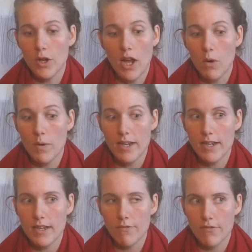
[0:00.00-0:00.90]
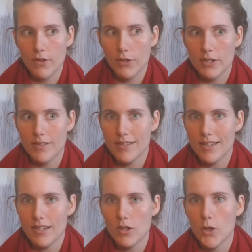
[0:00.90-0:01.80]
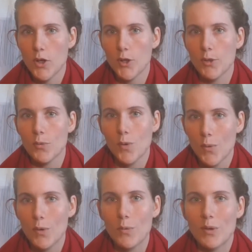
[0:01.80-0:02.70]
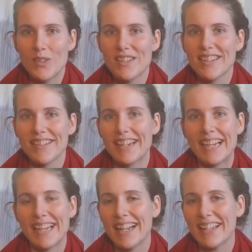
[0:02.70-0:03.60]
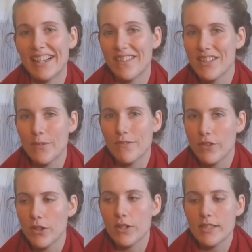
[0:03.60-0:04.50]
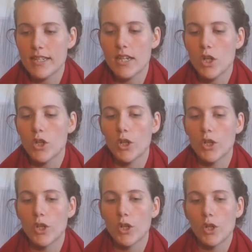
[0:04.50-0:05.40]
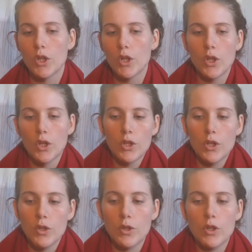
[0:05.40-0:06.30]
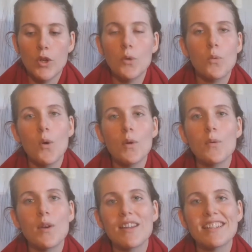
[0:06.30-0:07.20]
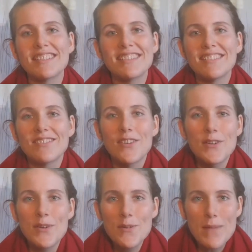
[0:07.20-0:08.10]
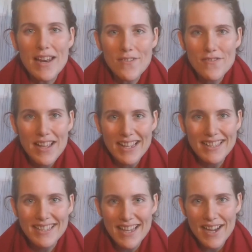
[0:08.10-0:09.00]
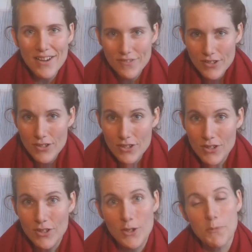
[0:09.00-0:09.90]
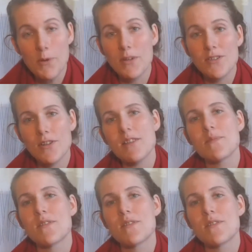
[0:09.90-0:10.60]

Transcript: Are we focused in on what we want to create in our lives? Are we focused in on, what we want to manifest, our future and what we dream